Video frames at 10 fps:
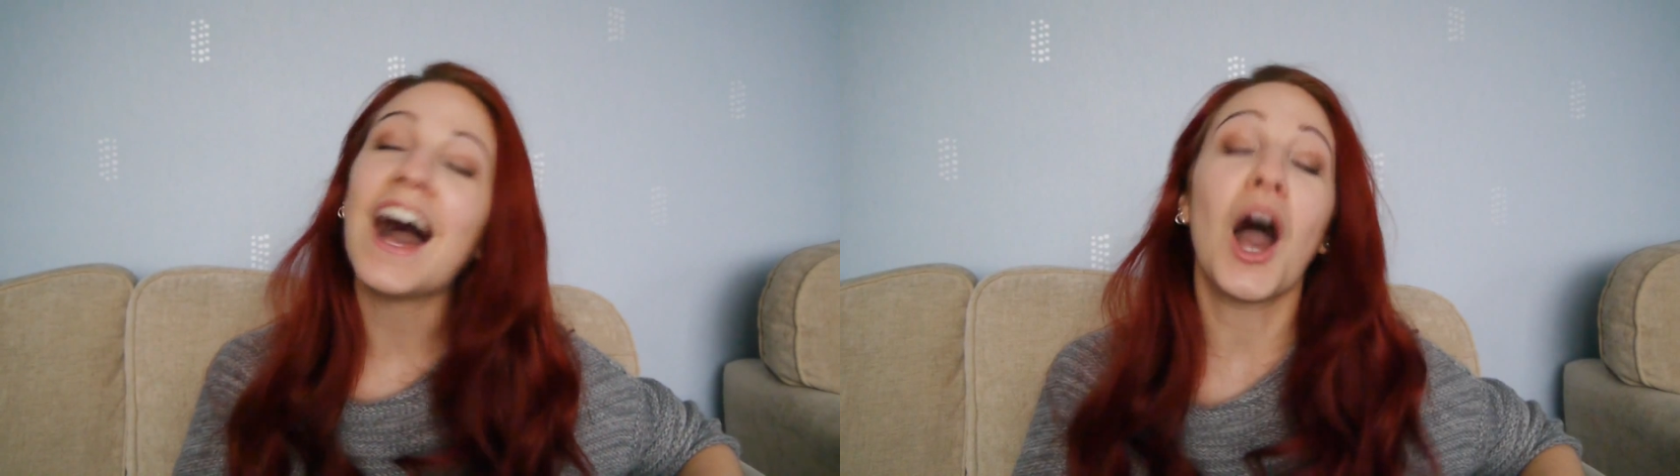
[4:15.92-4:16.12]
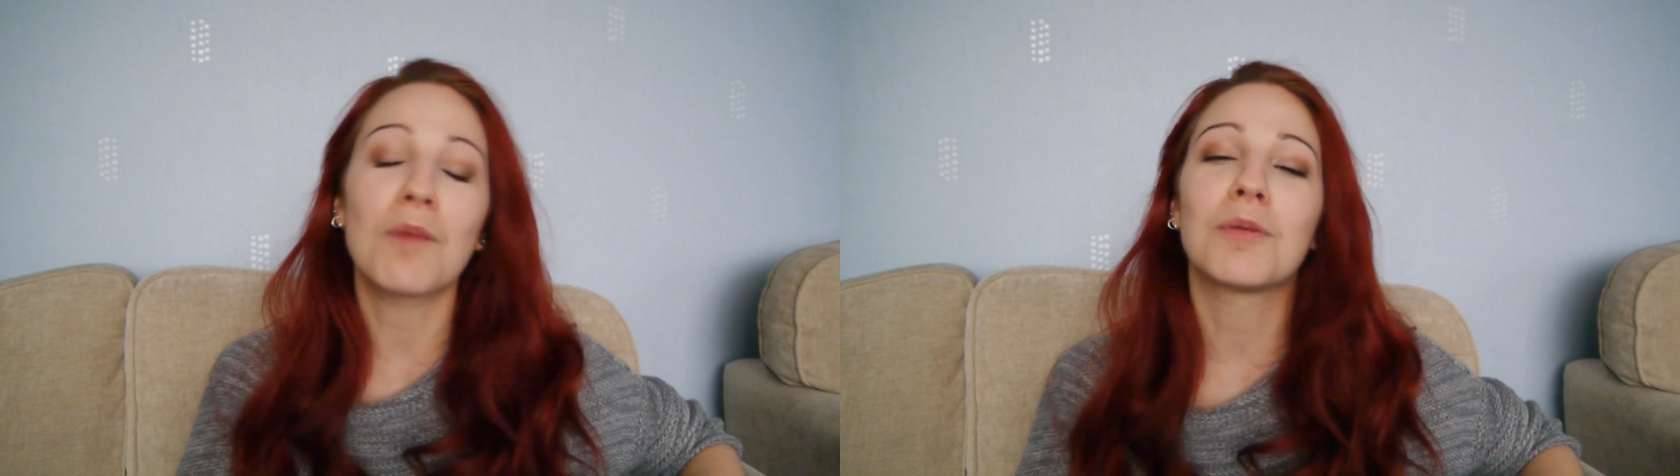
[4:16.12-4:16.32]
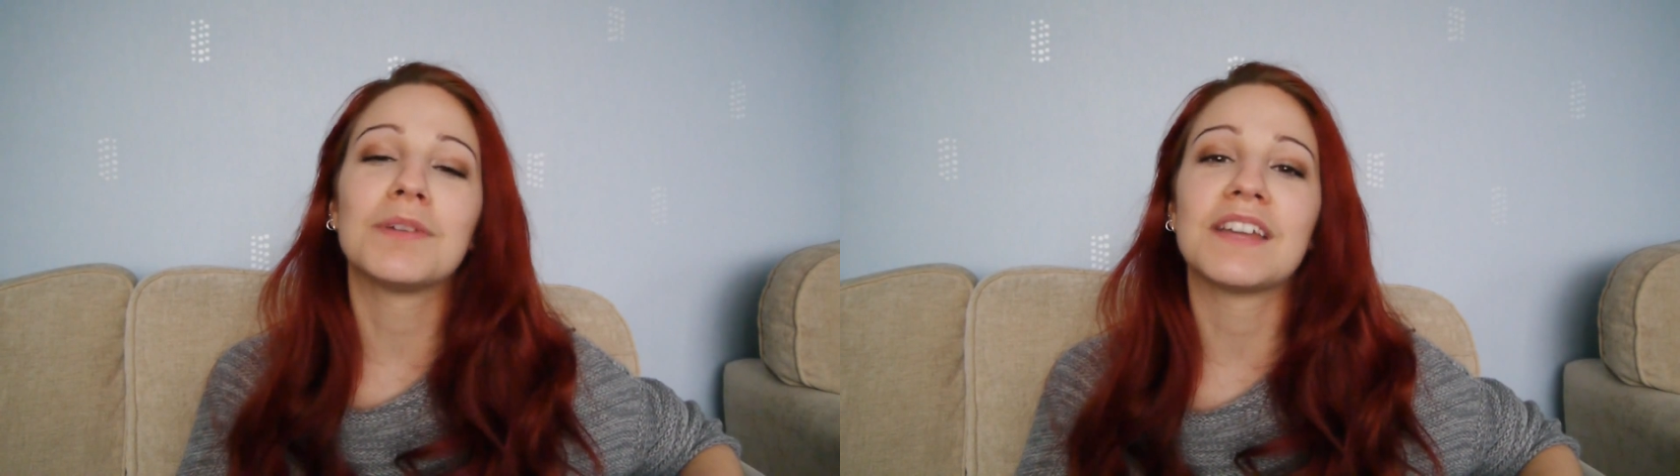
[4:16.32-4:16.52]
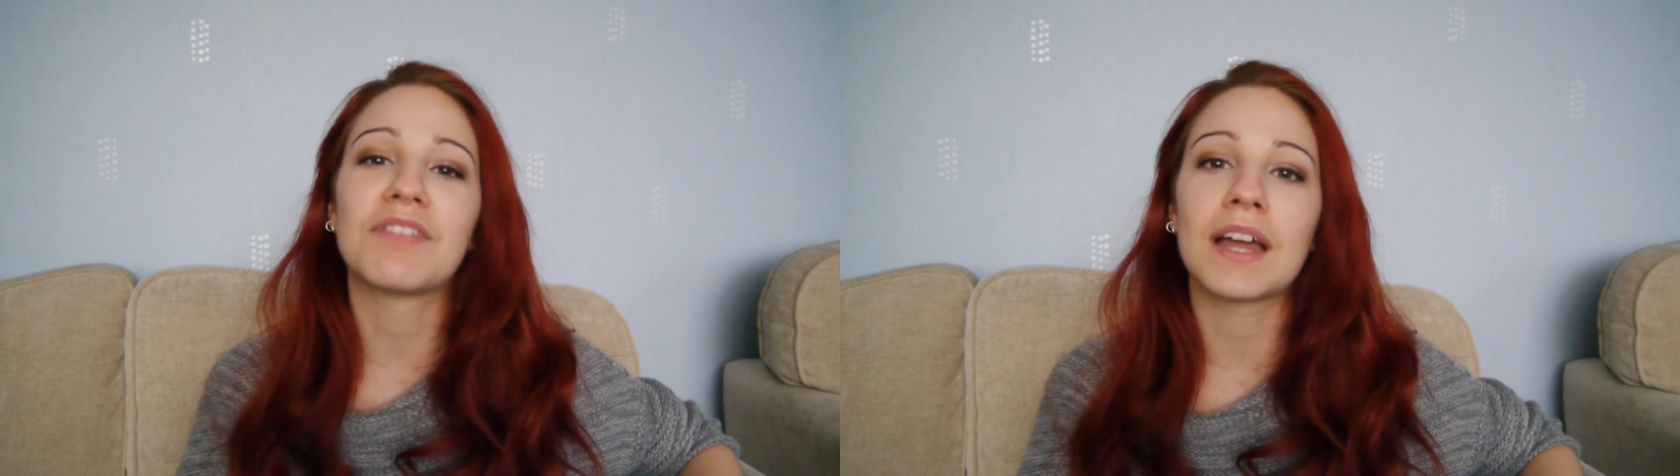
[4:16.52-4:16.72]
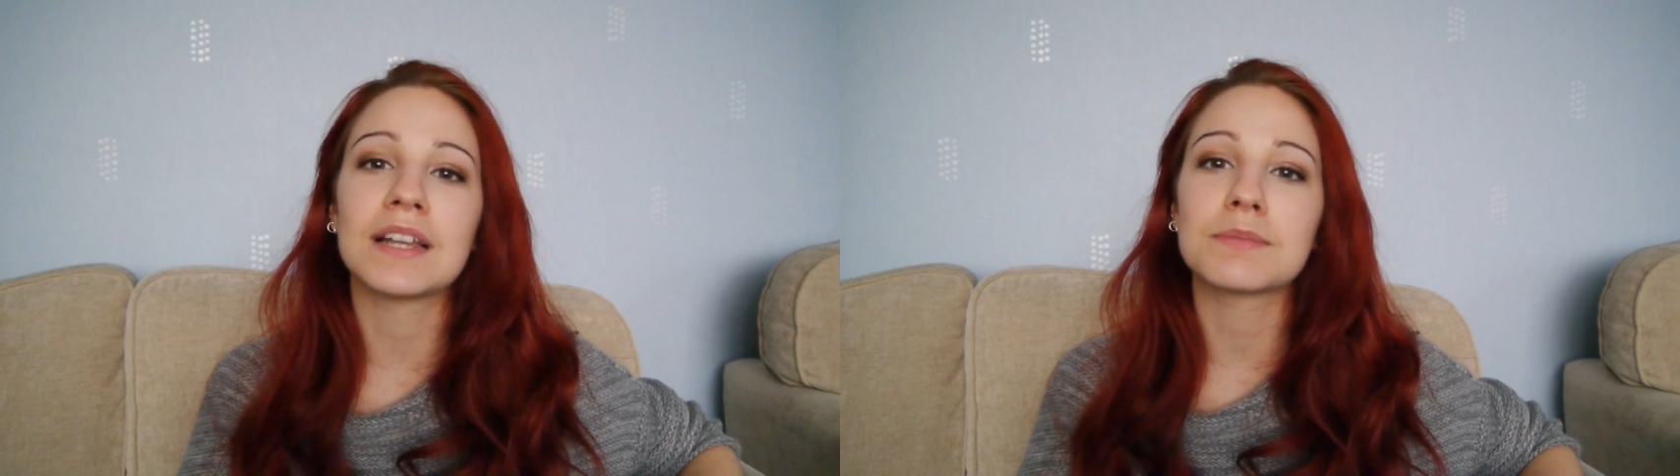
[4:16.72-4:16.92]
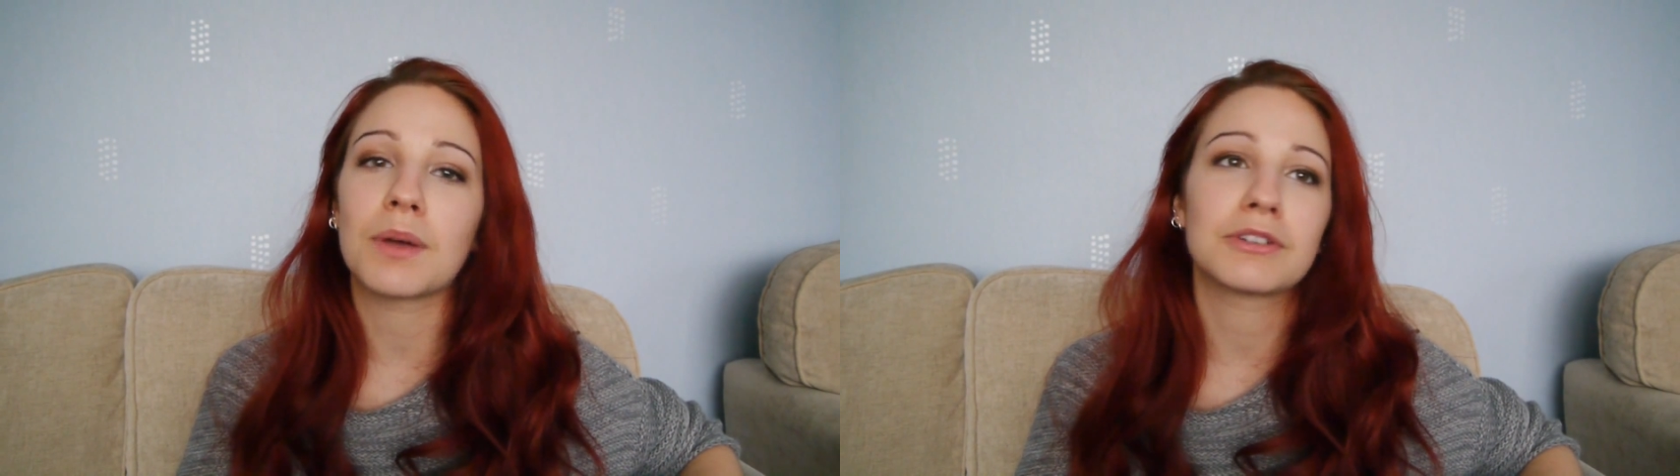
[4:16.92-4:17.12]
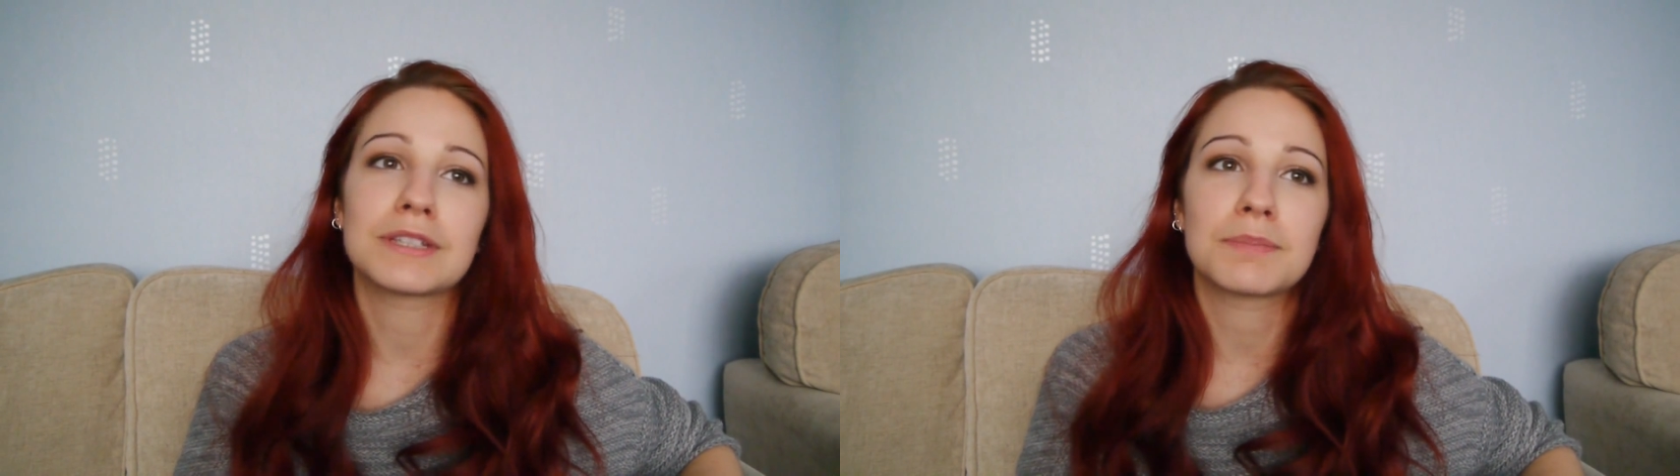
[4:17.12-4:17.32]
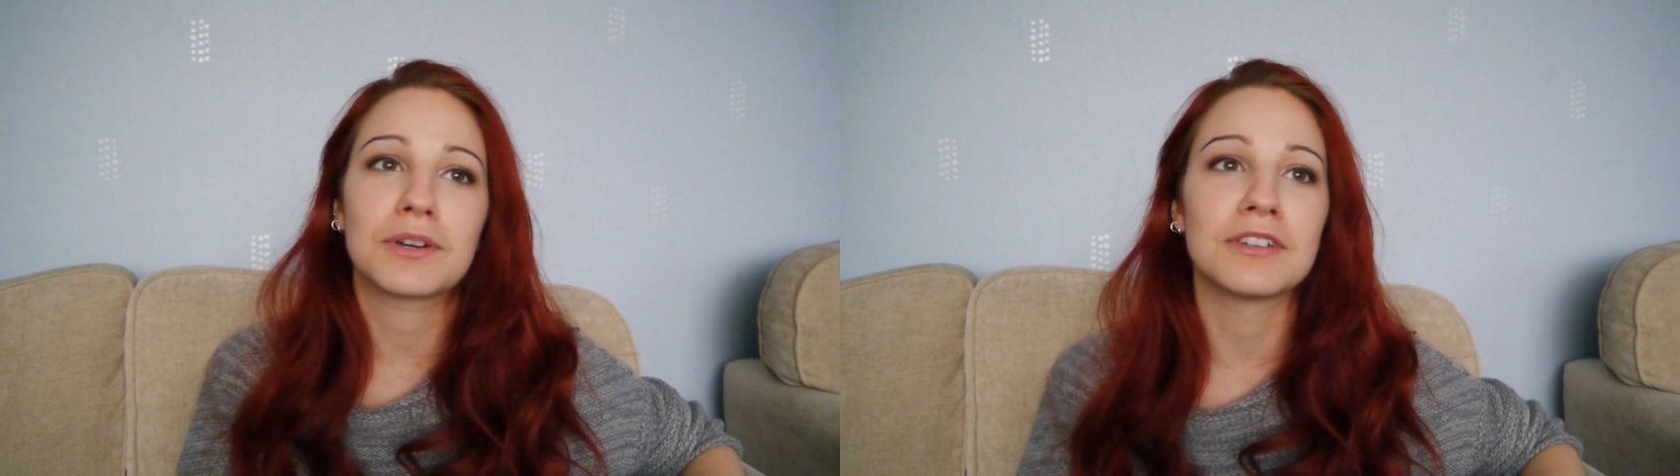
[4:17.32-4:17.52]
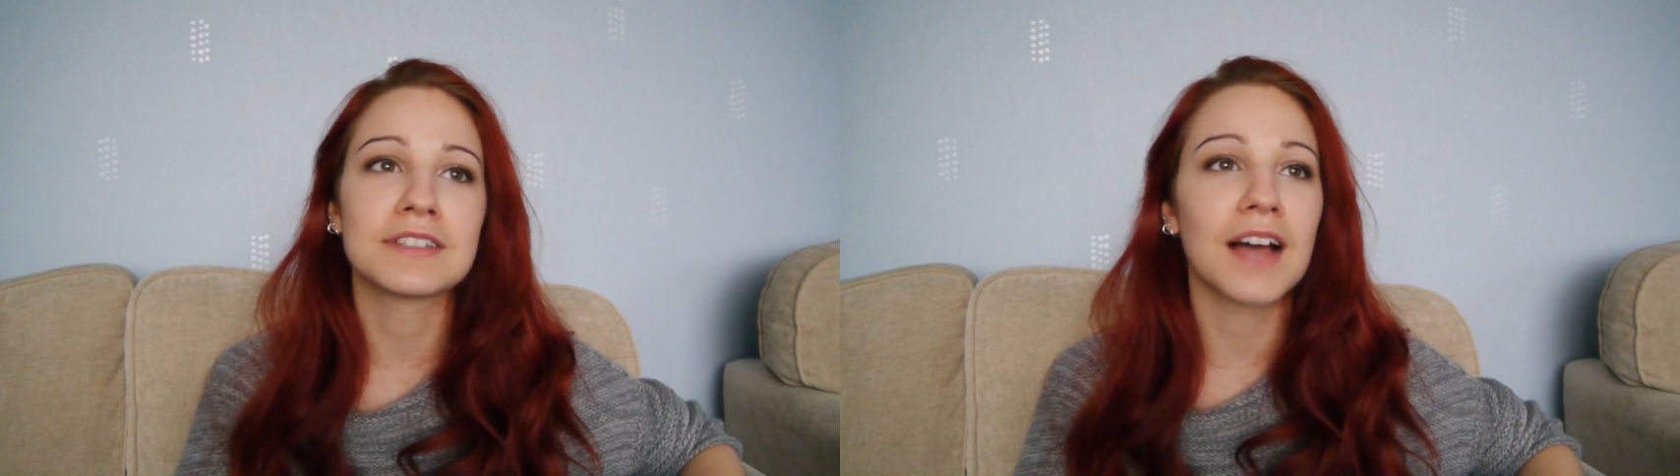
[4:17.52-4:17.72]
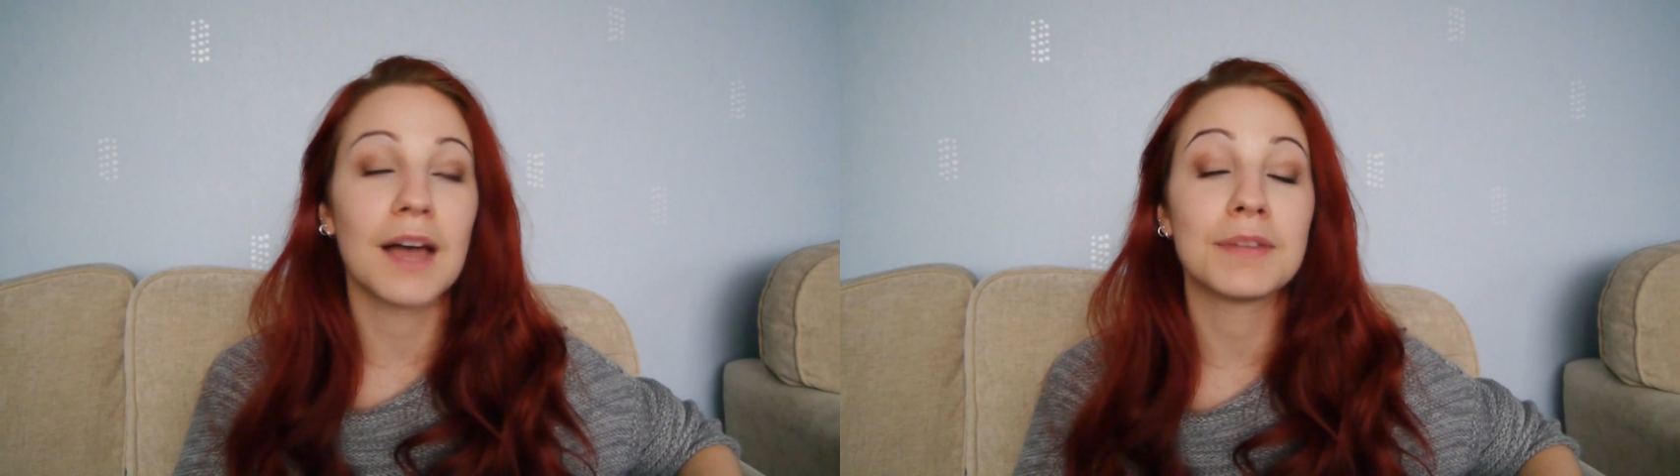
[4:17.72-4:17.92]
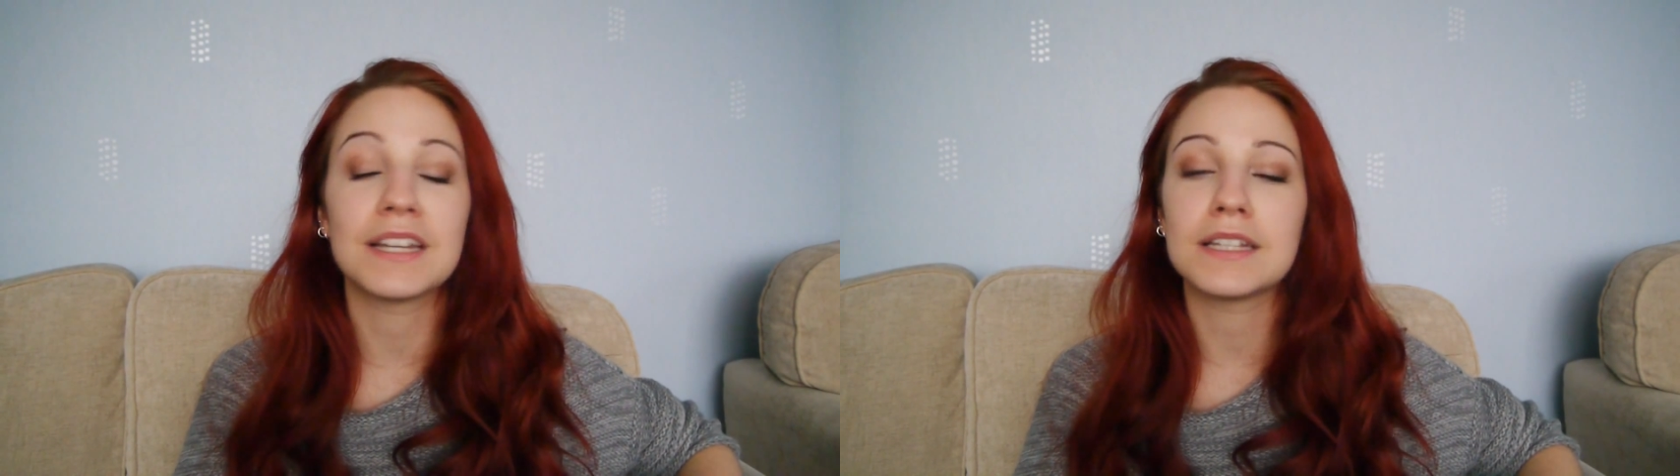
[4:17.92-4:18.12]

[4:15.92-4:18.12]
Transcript: I'll probably leave that in as well just because I'm an